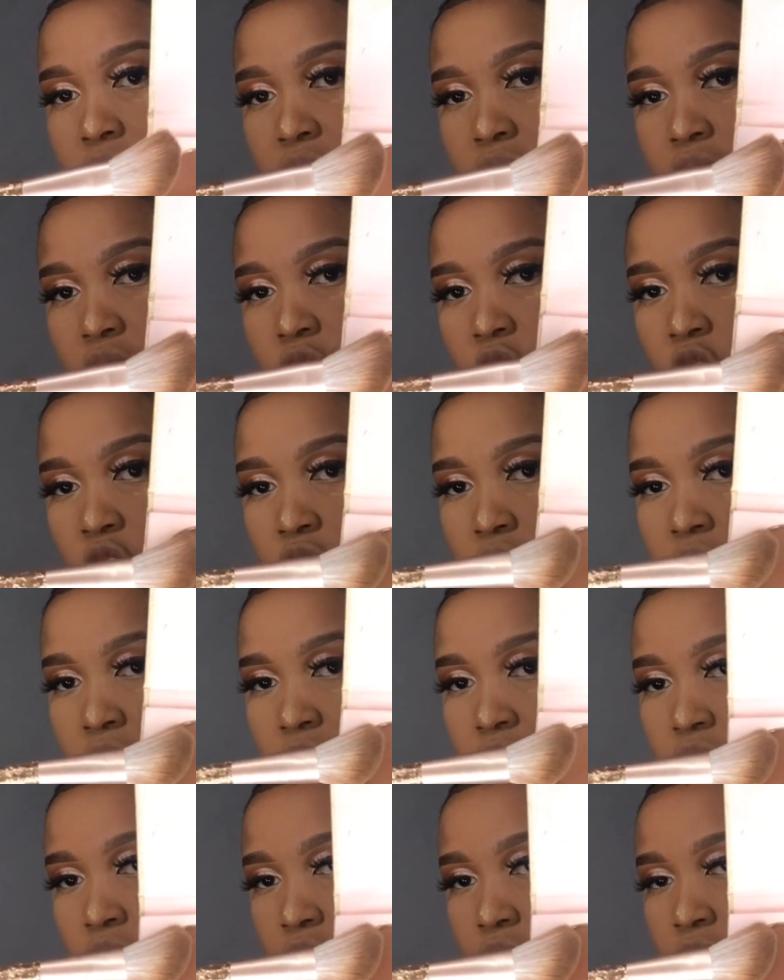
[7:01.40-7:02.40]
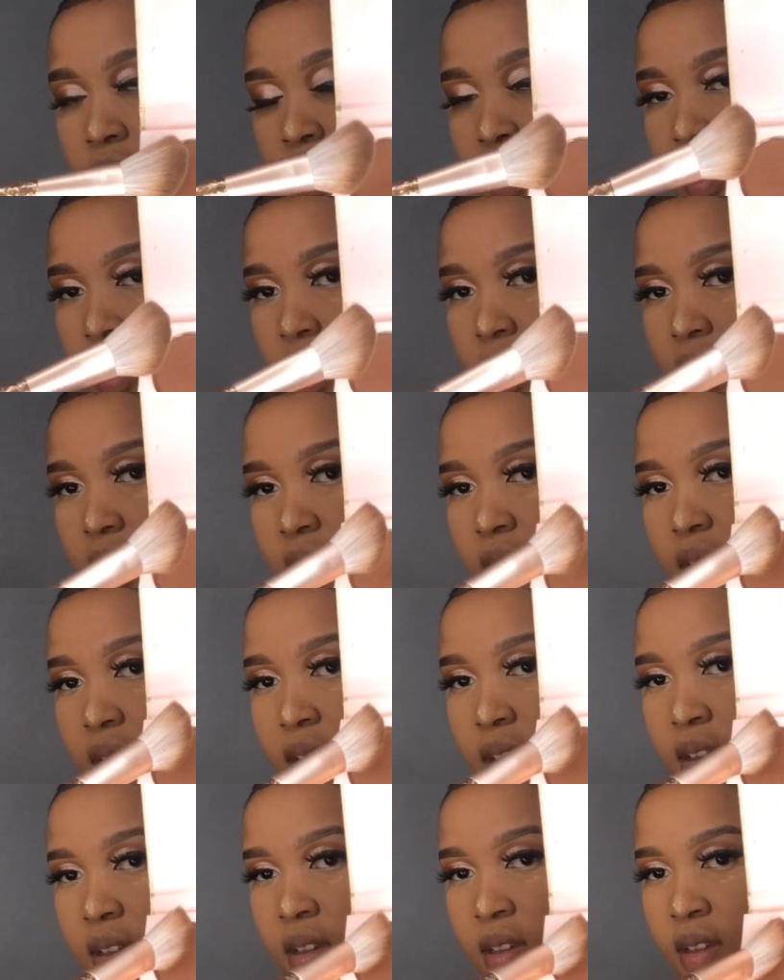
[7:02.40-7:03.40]
this shade over here,
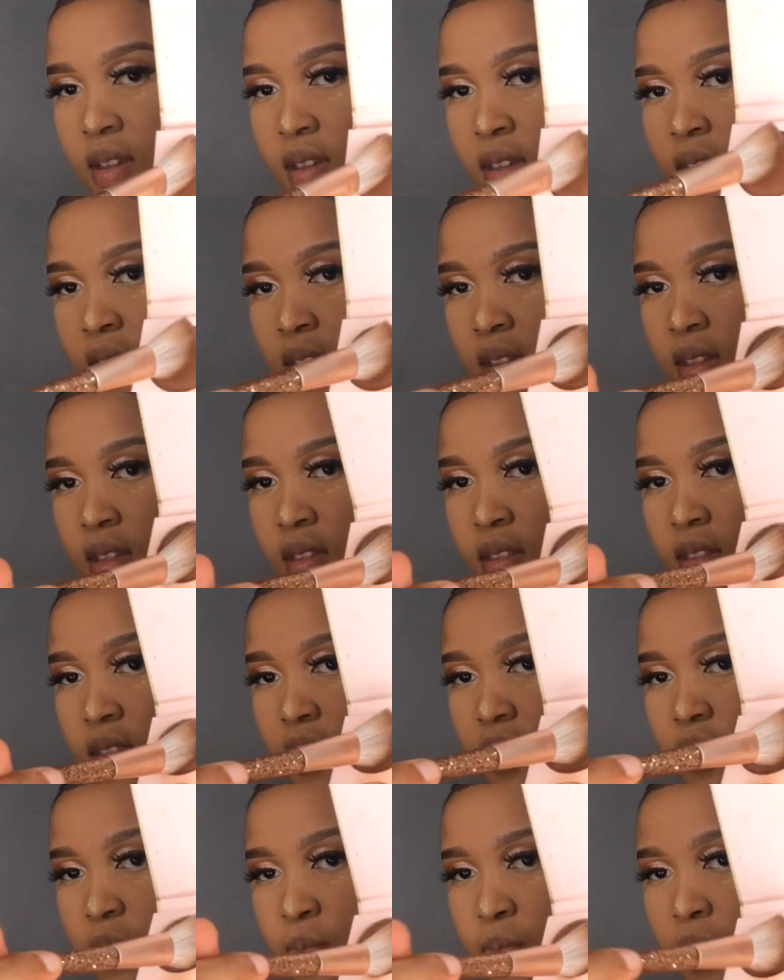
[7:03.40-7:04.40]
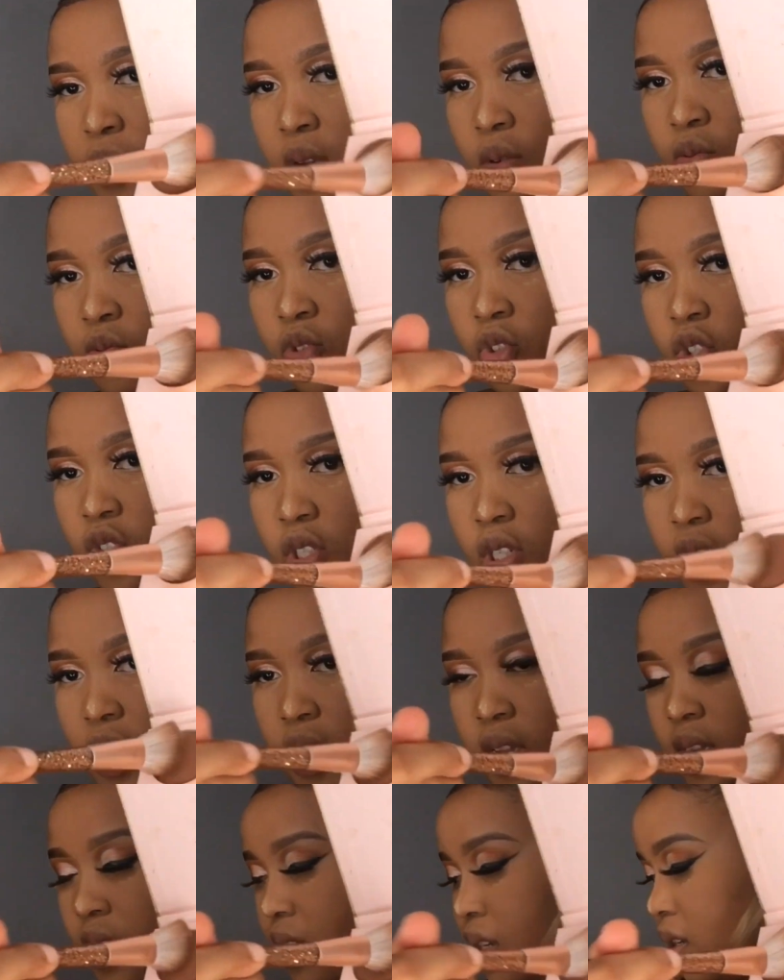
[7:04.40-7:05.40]
this brown
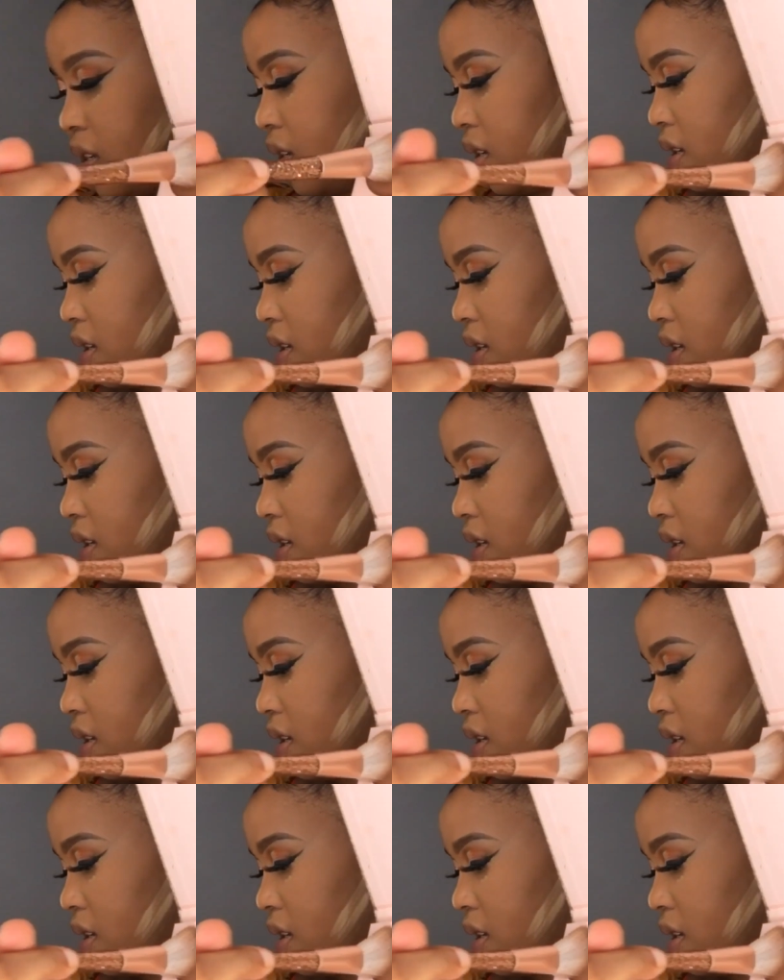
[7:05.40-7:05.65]
shade,